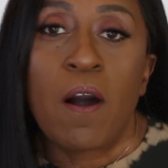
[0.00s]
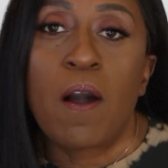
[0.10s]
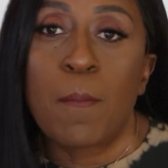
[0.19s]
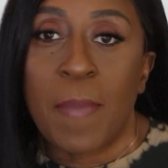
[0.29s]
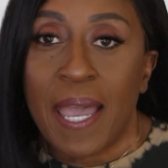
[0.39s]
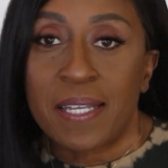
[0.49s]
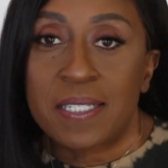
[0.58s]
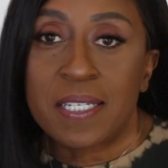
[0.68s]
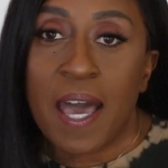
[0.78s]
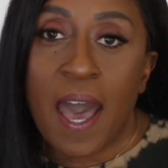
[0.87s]
are my
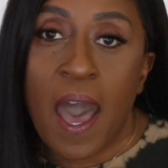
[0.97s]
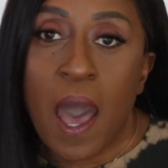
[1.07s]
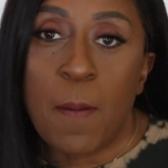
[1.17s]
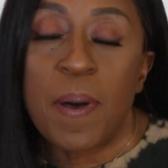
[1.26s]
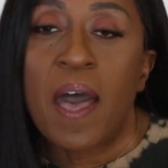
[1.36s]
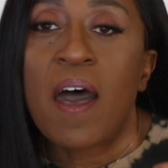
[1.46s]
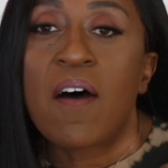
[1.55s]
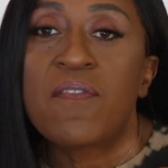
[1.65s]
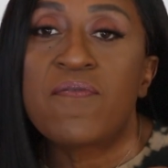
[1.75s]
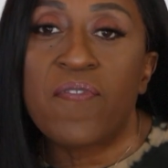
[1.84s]
top
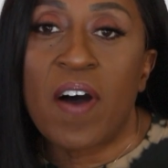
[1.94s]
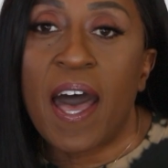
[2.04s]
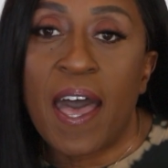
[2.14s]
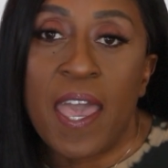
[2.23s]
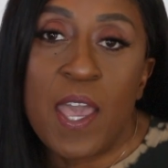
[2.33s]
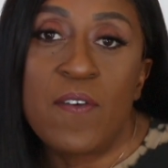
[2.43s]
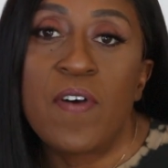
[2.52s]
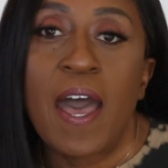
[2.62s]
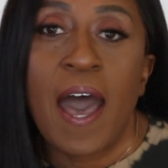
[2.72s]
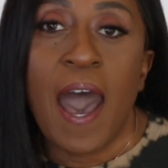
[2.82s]
5
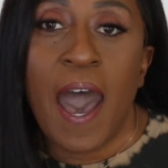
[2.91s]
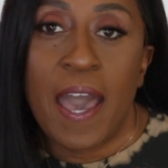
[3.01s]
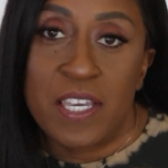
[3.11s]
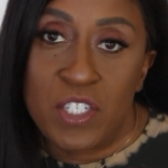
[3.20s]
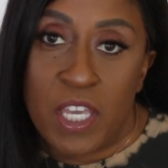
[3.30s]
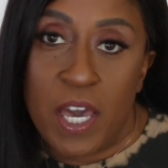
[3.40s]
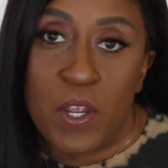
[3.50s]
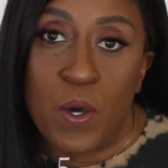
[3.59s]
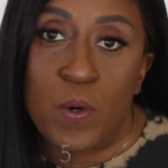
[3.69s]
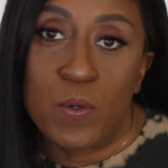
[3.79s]

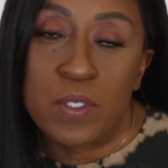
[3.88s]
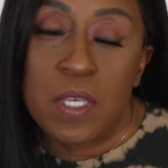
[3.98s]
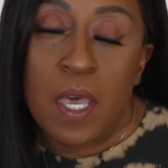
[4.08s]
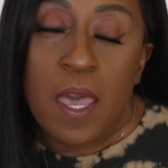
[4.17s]
eyeshadows,